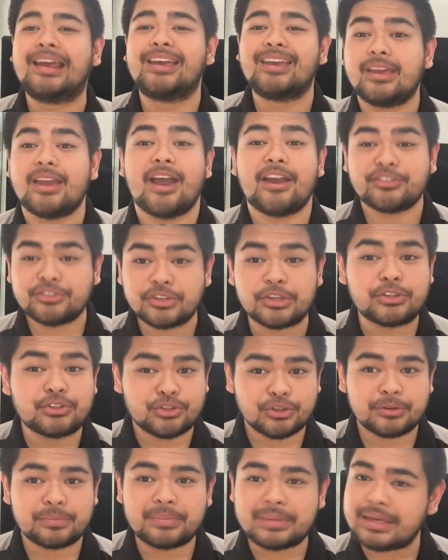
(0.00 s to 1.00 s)
he actually
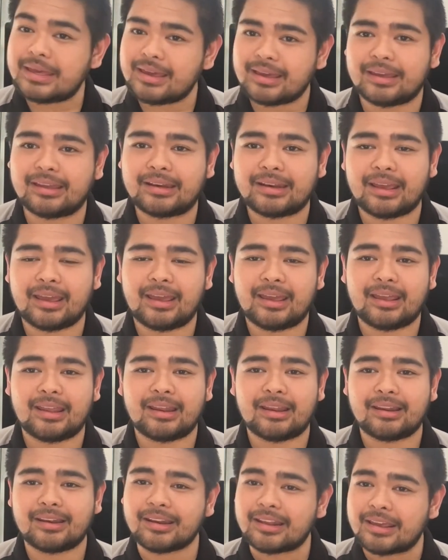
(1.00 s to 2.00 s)
took me in
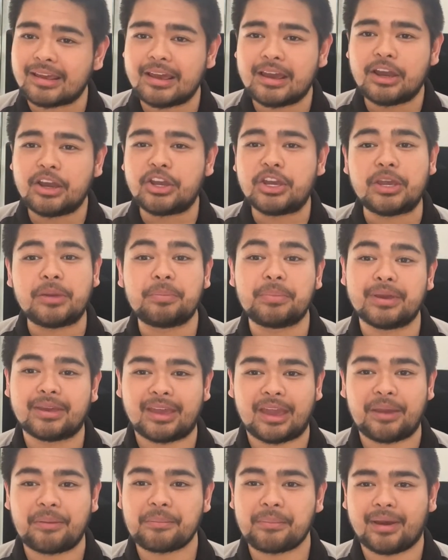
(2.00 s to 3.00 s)
and he
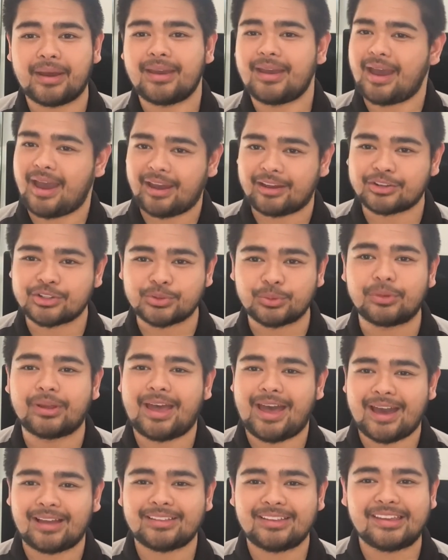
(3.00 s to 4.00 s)
became my actual
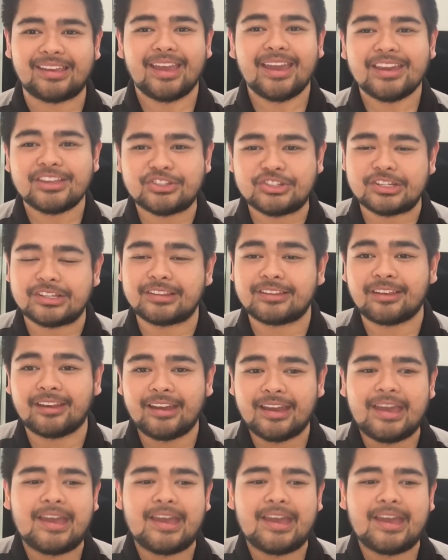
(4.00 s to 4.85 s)
acting agent.